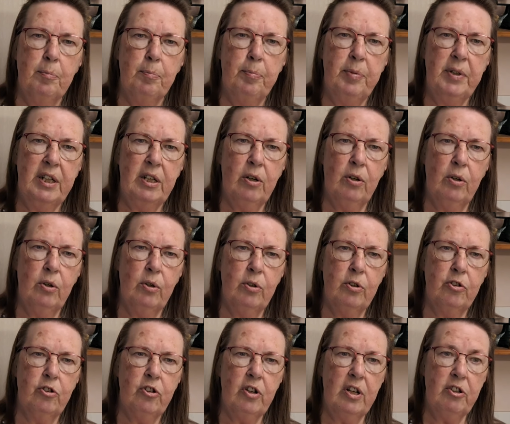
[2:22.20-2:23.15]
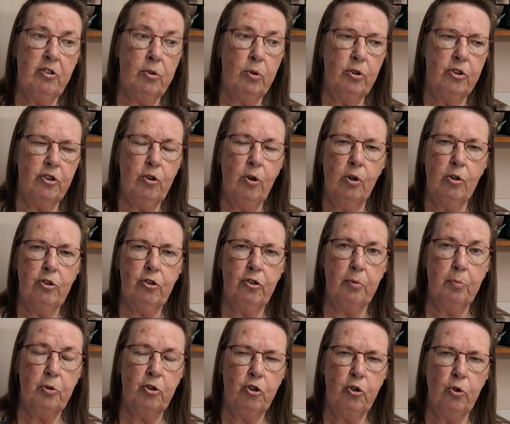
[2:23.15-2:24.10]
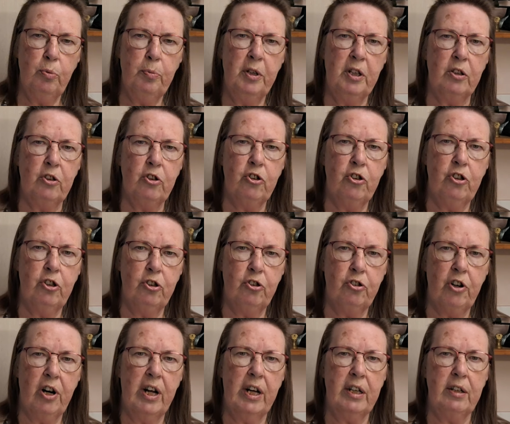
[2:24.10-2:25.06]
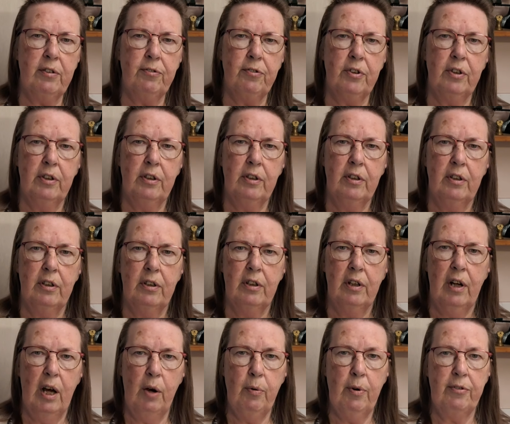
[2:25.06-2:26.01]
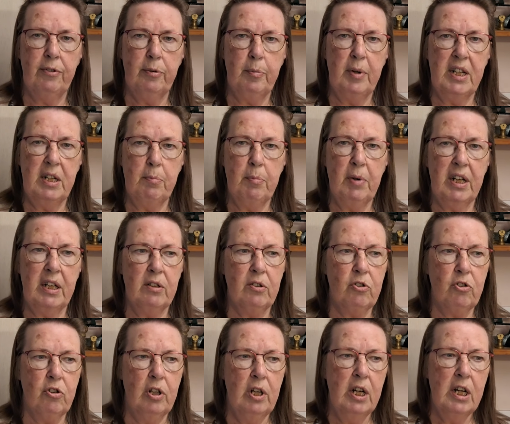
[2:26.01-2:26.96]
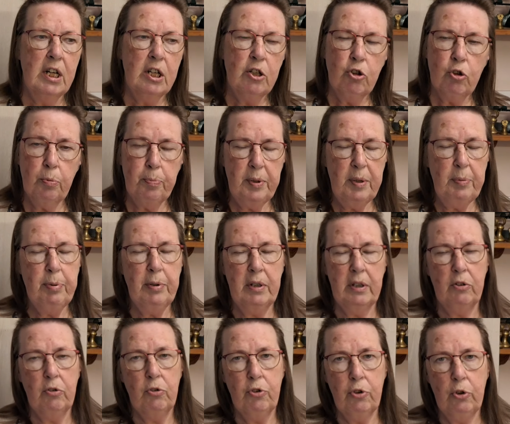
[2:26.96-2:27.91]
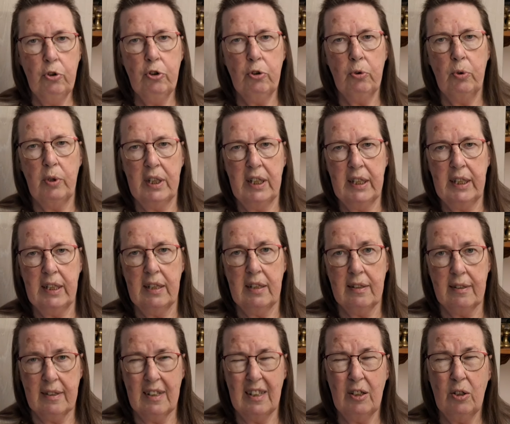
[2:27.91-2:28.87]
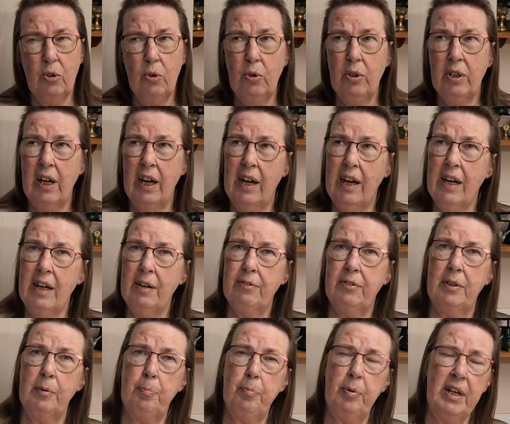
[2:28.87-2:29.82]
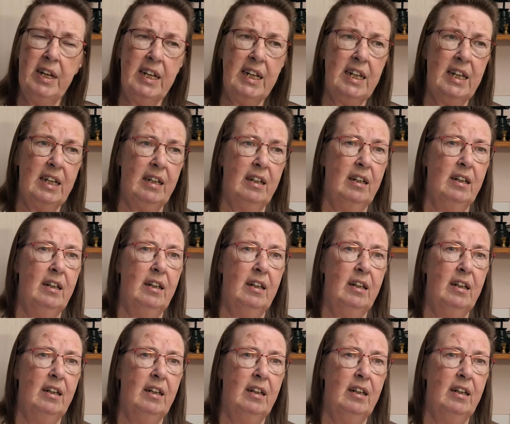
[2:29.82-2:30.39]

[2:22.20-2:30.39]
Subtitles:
Because it's going to cost them so much to drive however many miles. So people in rural areas are going to have to pay